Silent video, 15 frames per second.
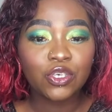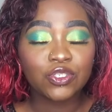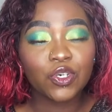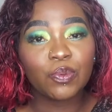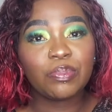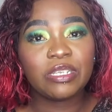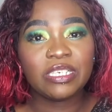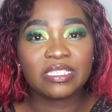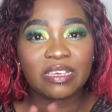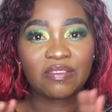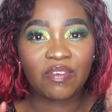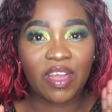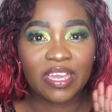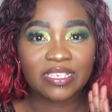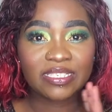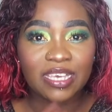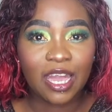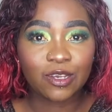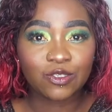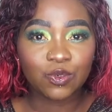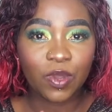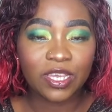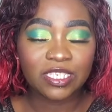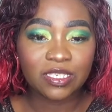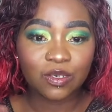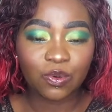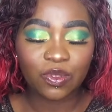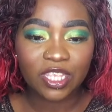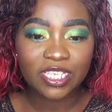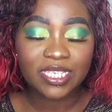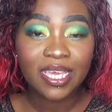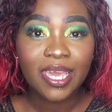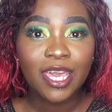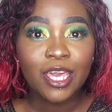So please advise, how do I deal with it?